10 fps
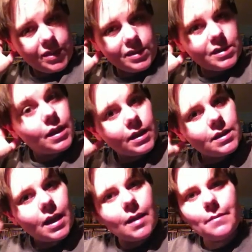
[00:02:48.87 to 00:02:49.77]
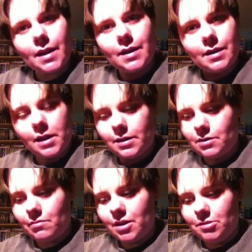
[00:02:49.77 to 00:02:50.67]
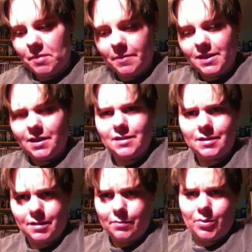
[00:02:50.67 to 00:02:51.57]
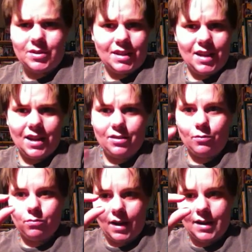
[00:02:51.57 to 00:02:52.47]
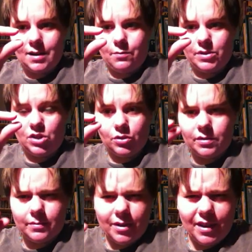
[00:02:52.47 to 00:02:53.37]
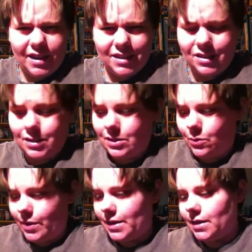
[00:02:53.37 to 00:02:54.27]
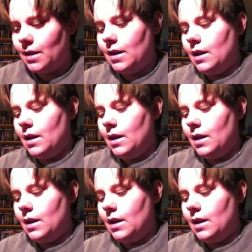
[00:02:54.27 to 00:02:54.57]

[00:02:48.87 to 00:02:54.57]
Then the second time, not so much. Maybe it's because the books I had, the writing was so small I had to squint.